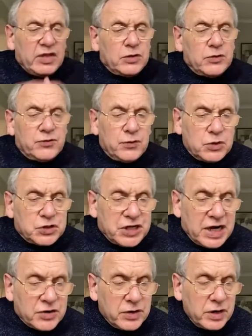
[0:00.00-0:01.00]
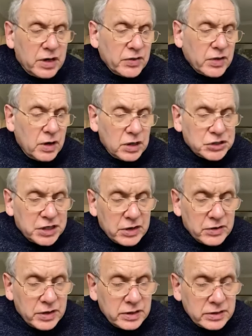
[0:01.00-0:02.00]
And then your fourth chakra, the heart
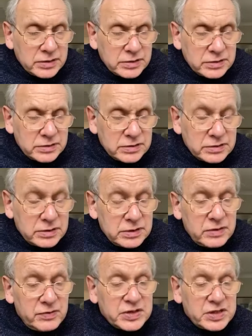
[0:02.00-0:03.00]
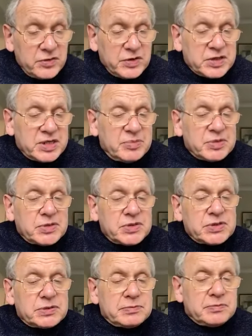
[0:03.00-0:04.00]
chakra, for
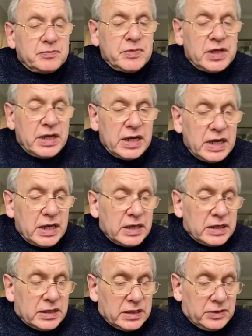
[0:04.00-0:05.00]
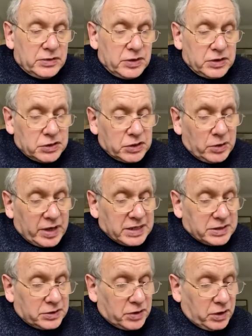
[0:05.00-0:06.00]
self-acceptance. This is
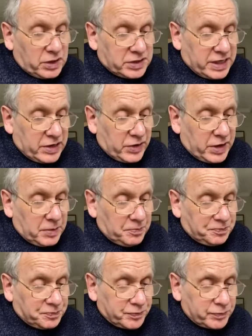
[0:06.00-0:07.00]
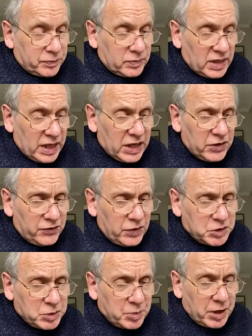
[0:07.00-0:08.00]
located in your heart area, in the
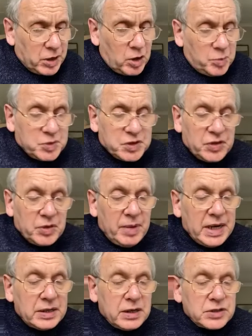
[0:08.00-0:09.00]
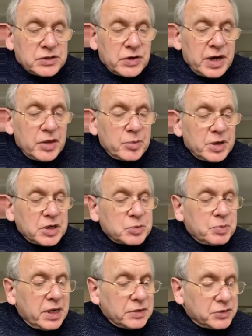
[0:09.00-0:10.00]
vertebrae opposite the main artery that
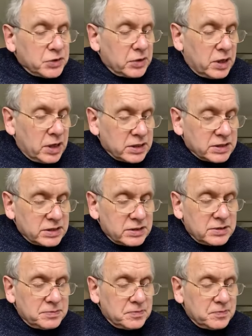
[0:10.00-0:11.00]
brings blood to your heart.